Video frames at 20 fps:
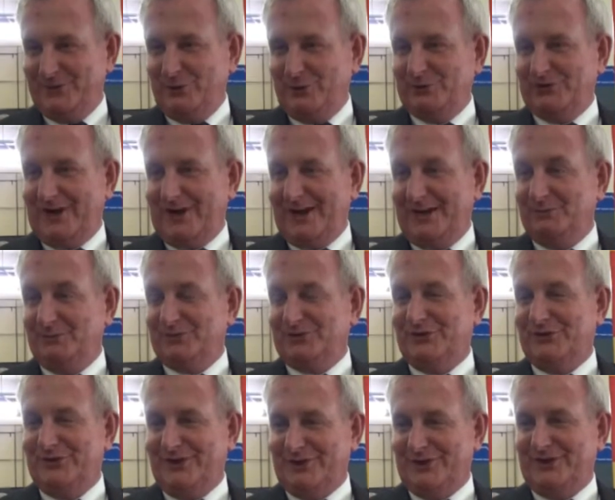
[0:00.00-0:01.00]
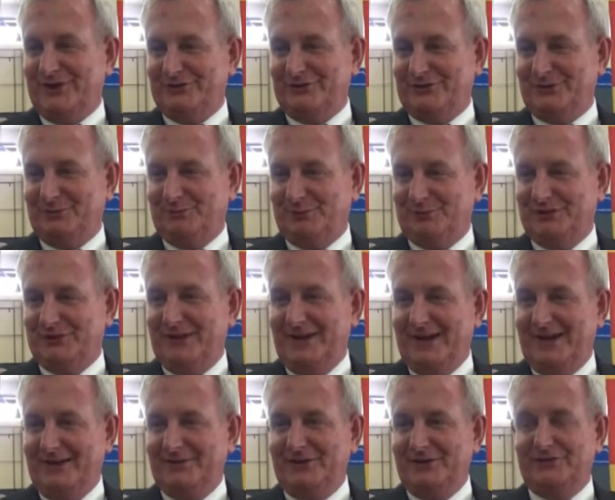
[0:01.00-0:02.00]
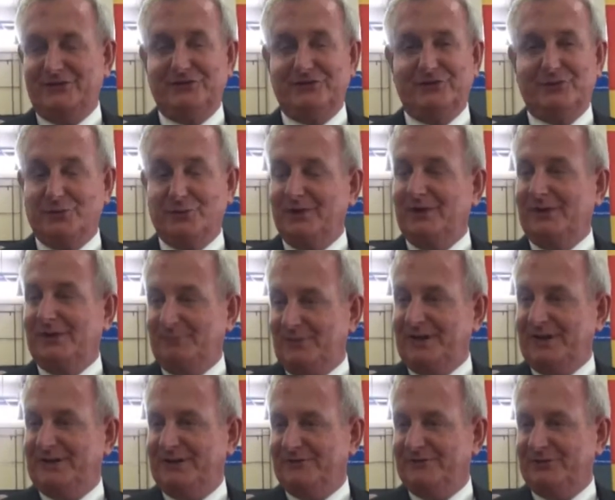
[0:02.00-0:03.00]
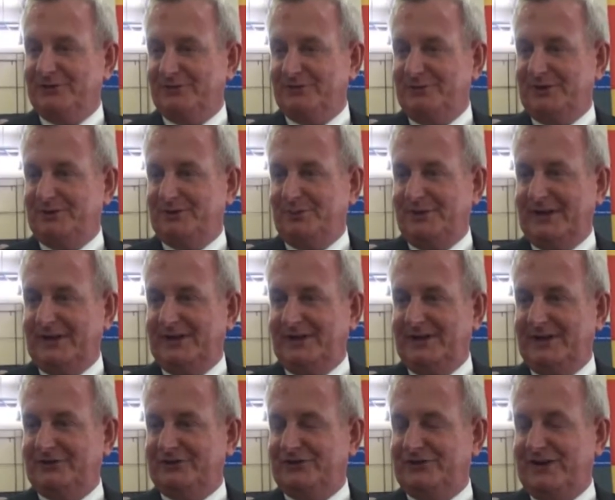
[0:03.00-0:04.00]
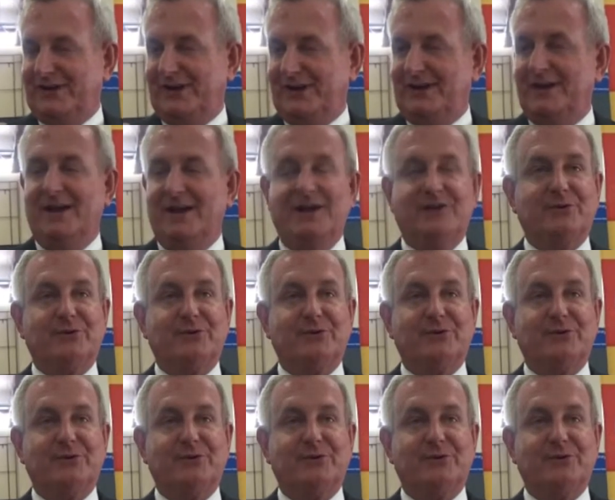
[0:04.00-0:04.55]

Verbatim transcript: those items to their customers. And this is the really big difference between, let's say,